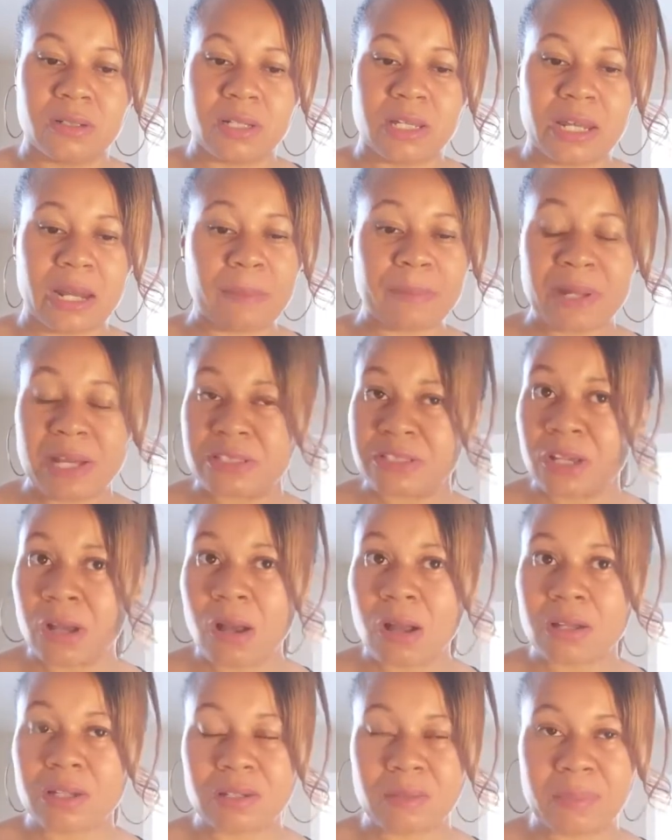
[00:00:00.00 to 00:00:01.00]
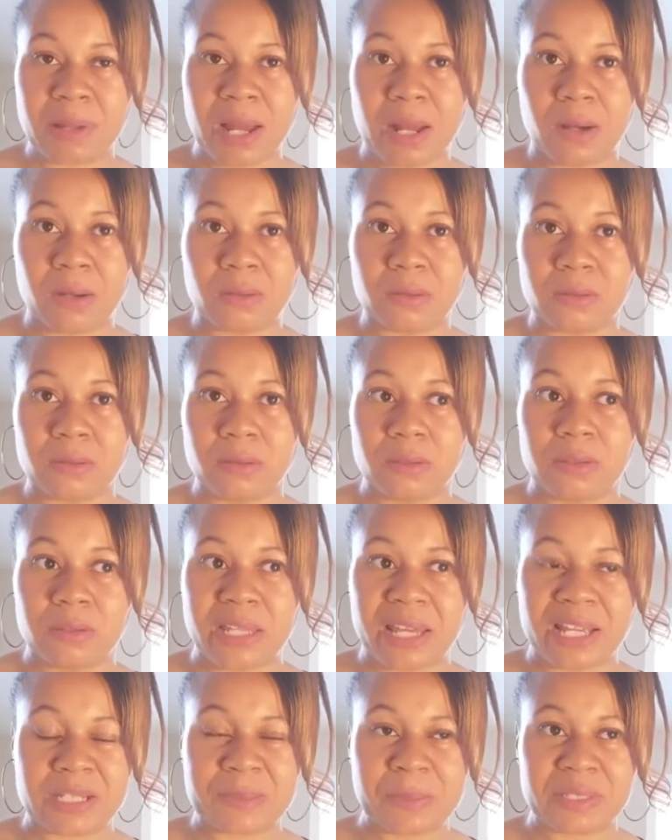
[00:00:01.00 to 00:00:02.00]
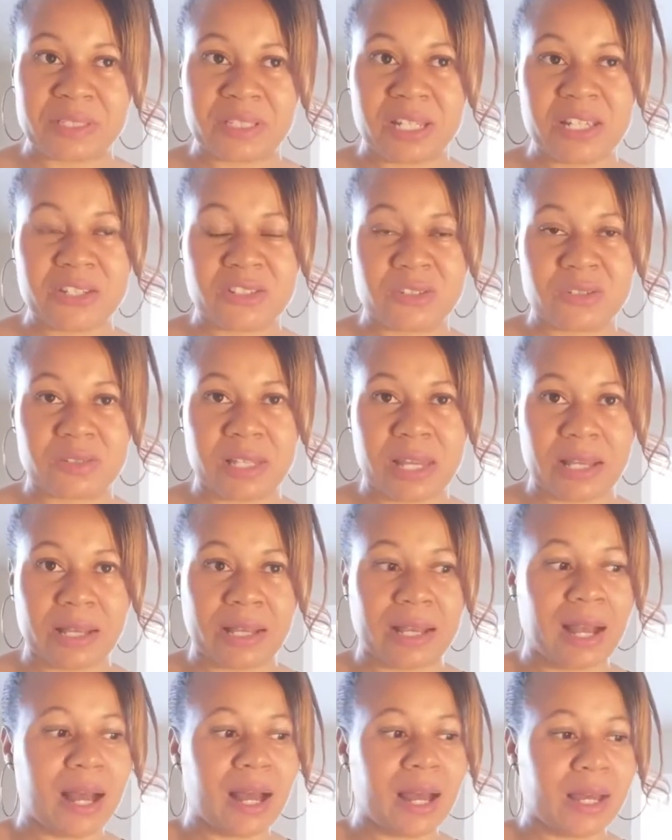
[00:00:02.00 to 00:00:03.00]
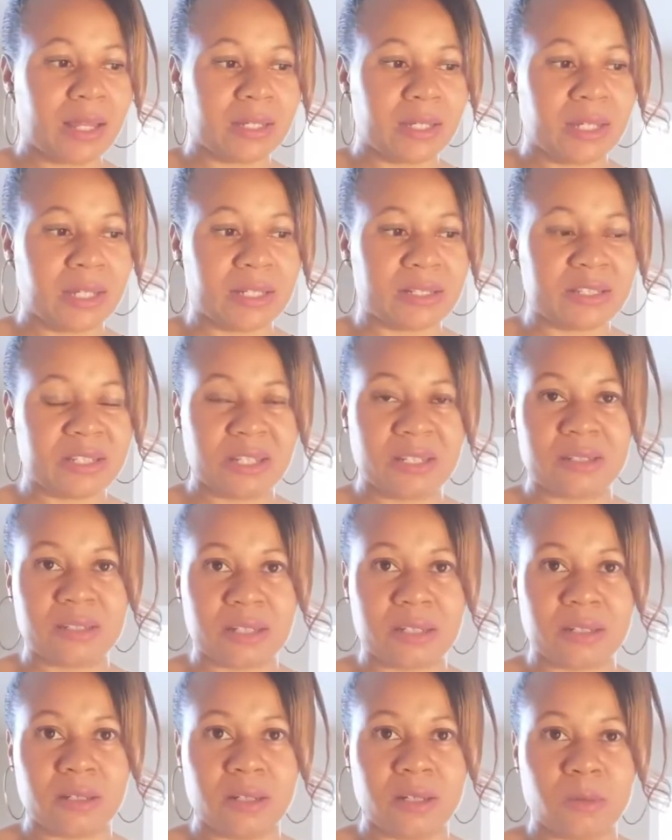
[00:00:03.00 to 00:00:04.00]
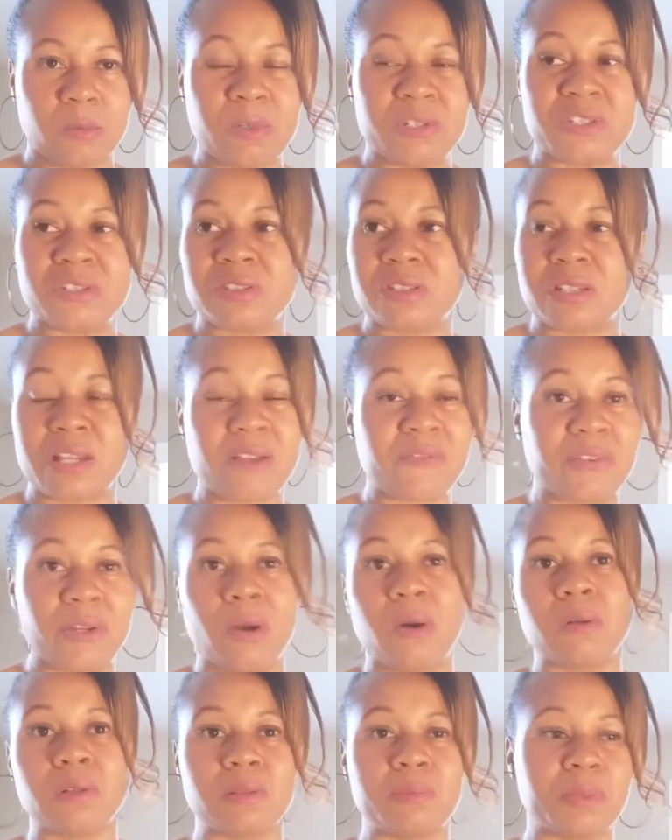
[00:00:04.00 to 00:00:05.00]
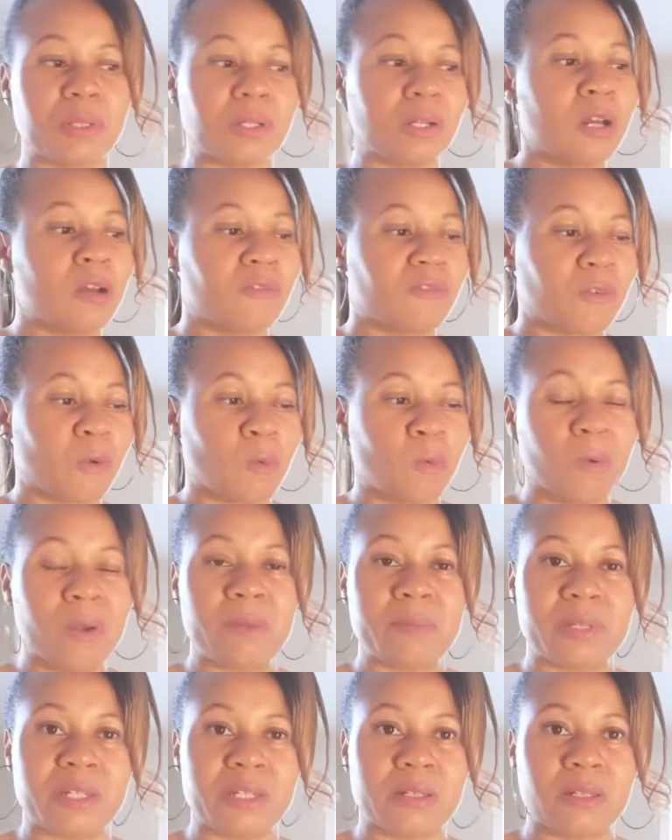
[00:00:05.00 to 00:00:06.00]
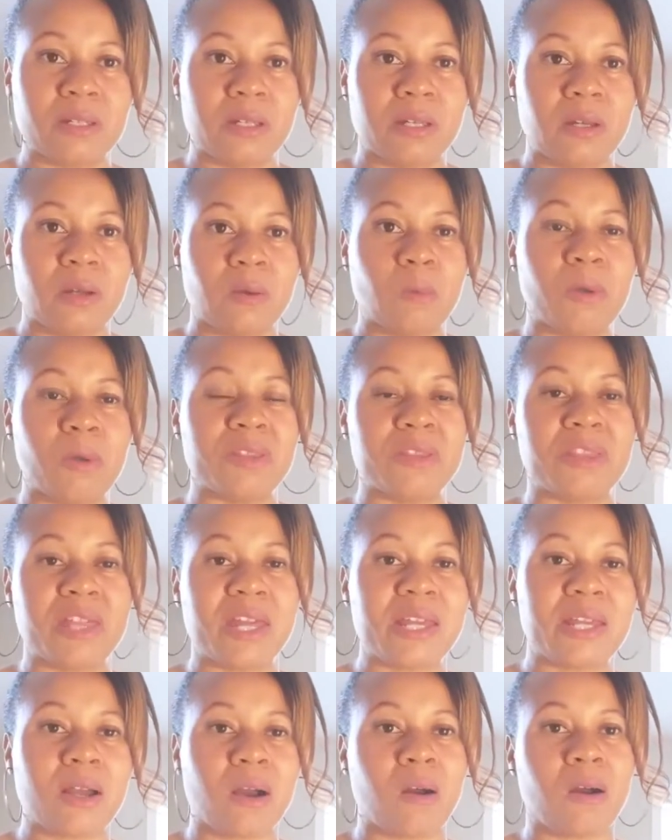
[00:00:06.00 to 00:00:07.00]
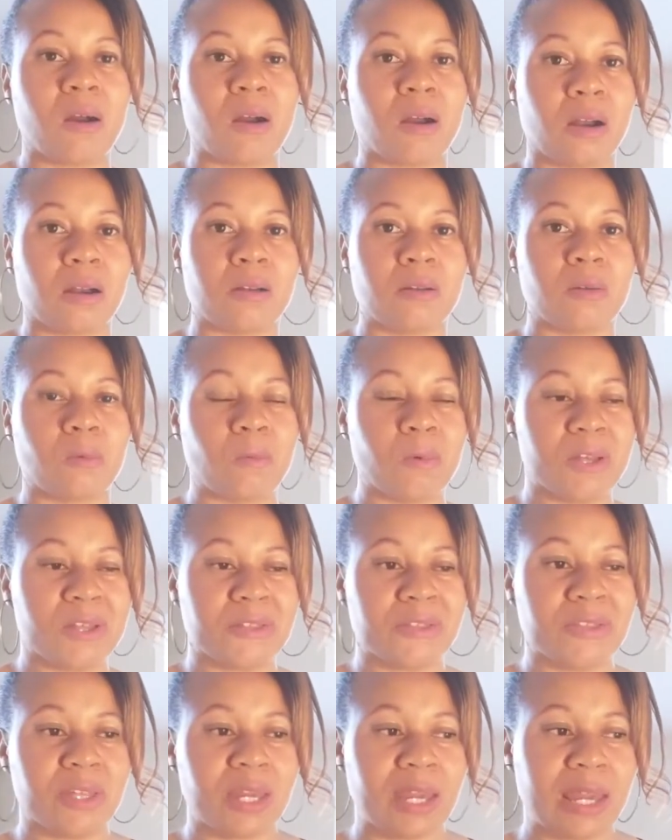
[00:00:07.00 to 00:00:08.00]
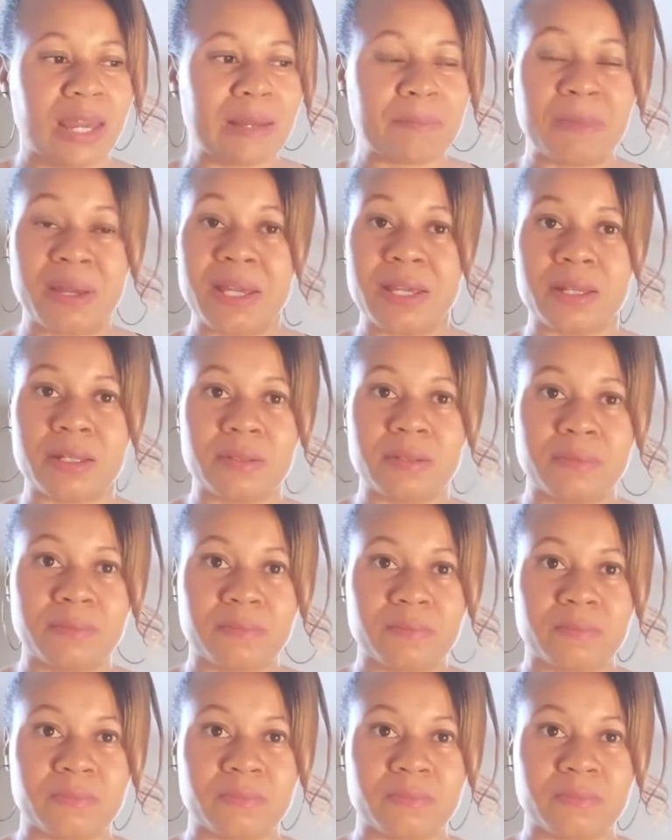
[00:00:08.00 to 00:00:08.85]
and I'm not talking about the expectations that God intended, which is in every holy book for women when they are with a man.